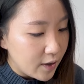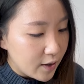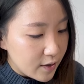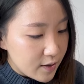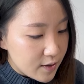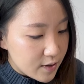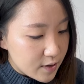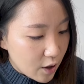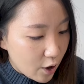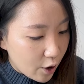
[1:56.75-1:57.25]

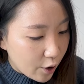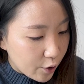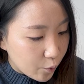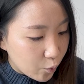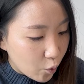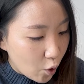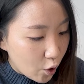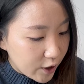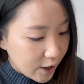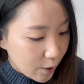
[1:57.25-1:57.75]
So
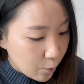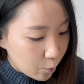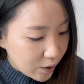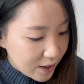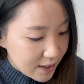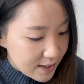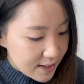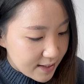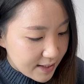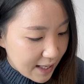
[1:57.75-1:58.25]
what can
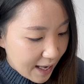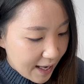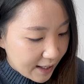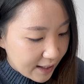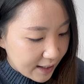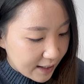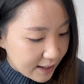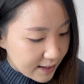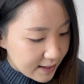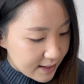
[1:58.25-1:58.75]
we
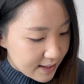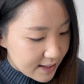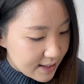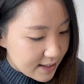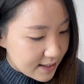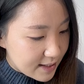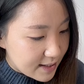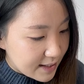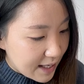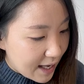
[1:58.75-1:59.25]
say
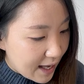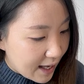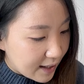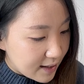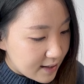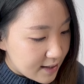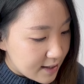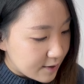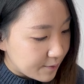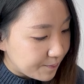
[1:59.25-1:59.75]

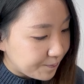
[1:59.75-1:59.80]
instead?